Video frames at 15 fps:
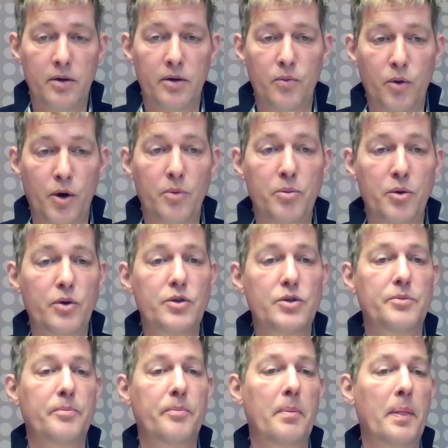
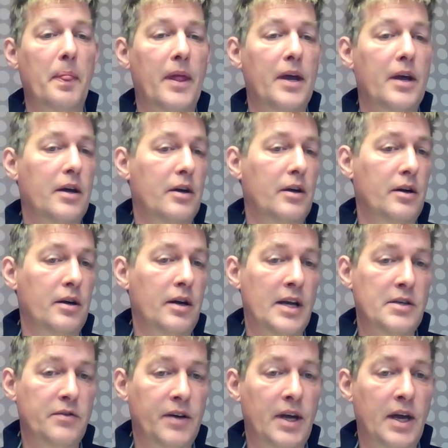workbooks,
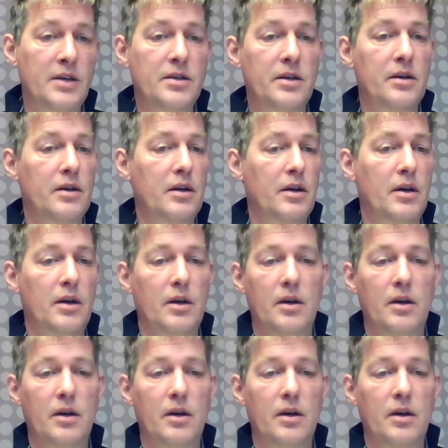classification,